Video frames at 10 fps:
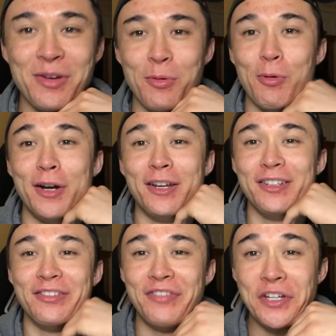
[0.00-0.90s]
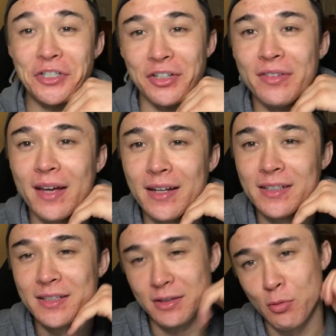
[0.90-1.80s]
One other feature
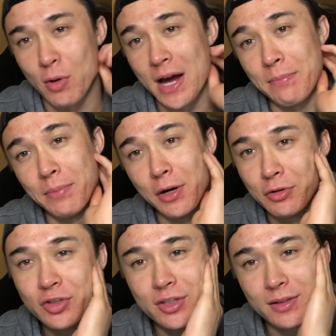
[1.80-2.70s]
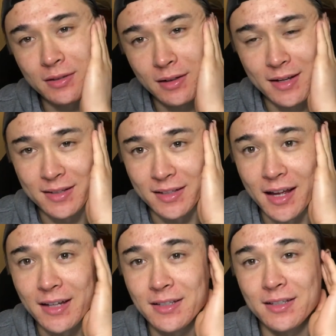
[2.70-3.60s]
that Wyze boasts is
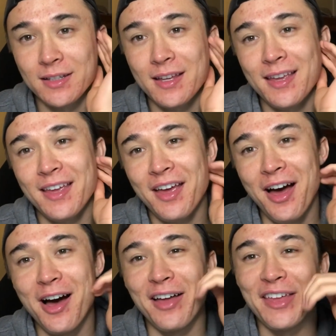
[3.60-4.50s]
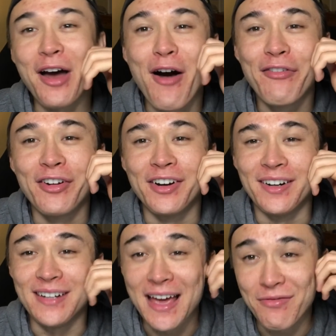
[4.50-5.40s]
that they offer
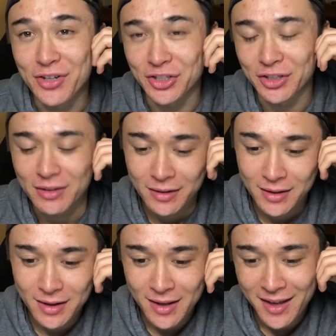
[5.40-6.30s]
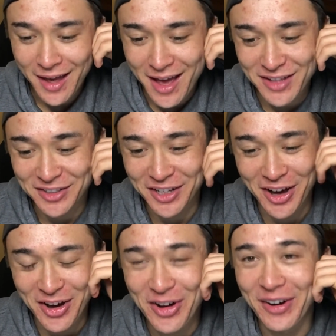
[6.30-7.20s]
night vision. And
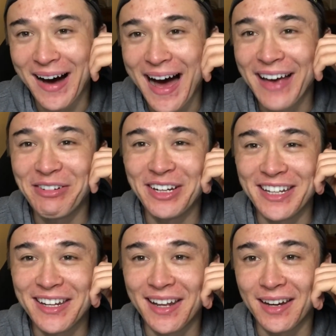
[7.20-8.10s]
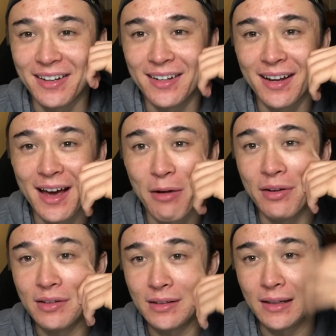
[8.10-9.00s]
so I went in and
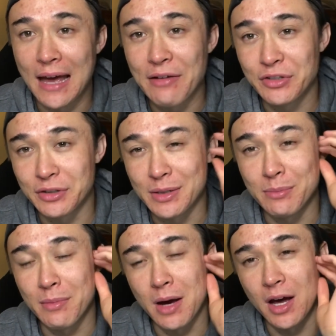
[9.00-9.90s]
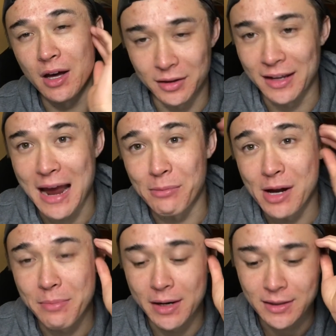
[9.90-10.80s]
I live streamed the camera I
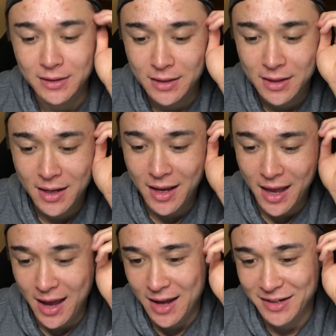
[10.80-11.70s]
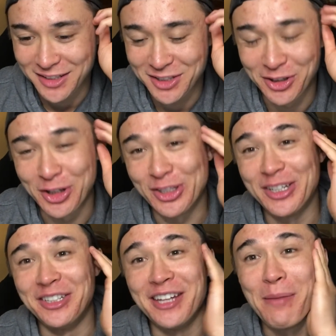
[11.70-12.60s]
bought, and I sort of did
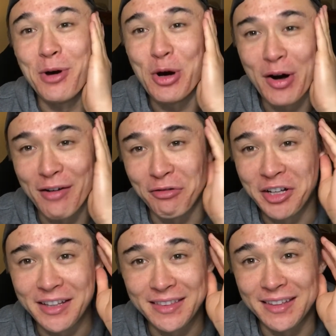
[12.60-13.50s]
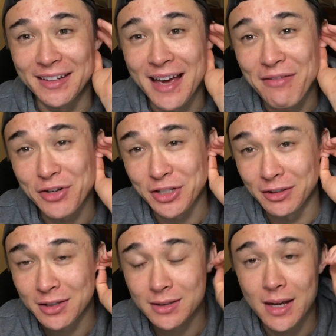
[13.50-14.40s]
a demo of what the night vision
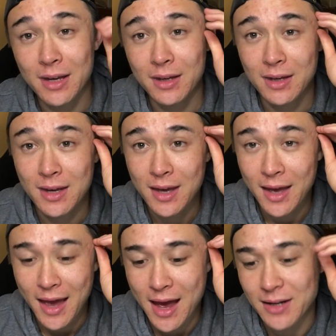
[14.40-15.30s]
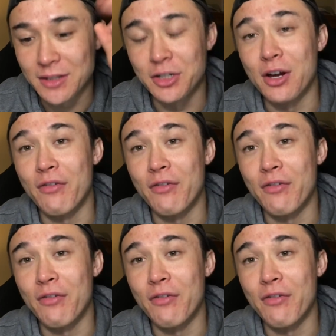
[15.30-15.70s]
looks like, and I turned off